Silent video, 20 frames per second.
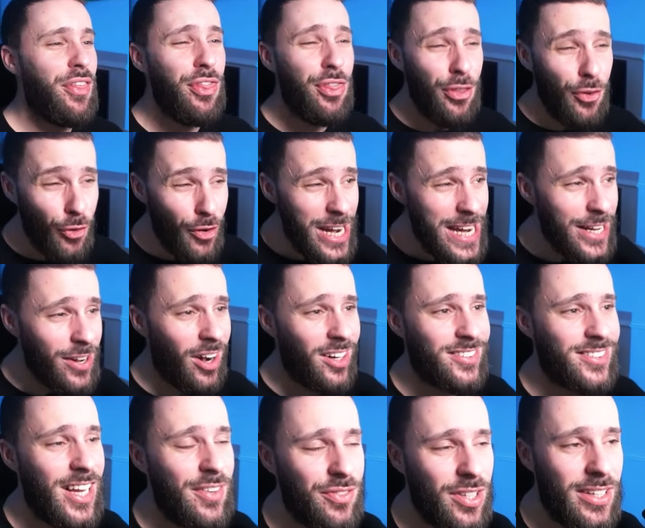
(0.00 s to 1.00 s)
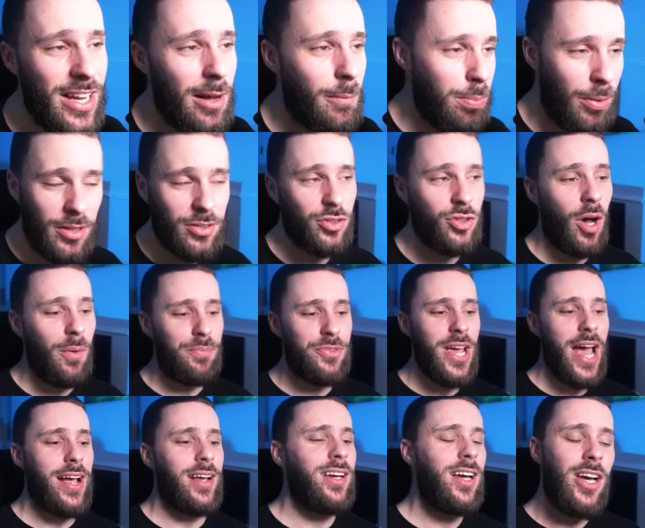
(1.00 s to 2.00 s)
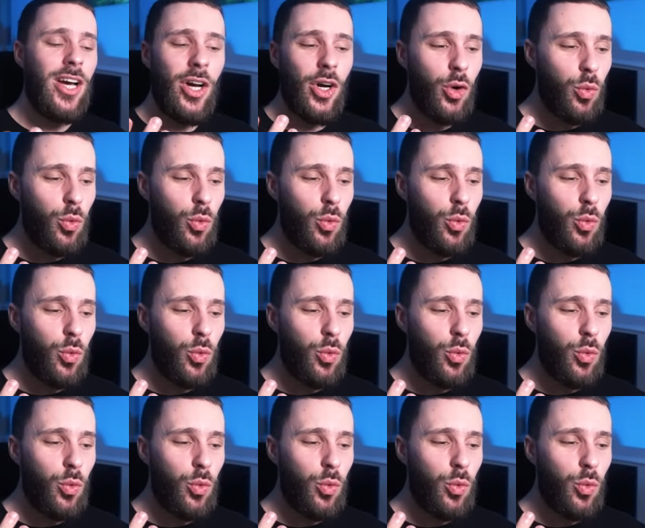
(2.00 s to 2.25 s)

3 cards left in deck plus top deck.